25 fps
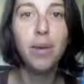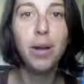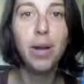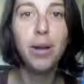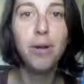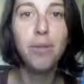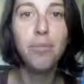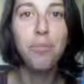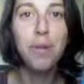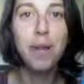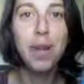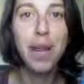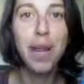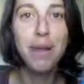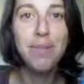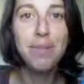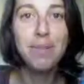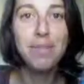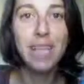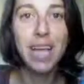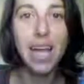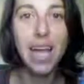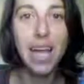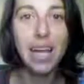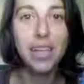But when I
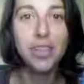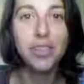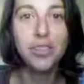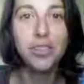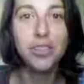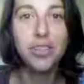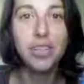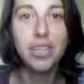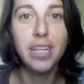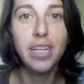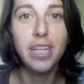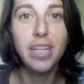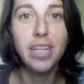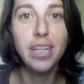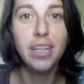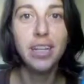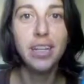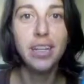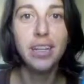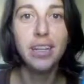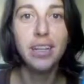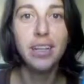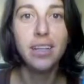was actually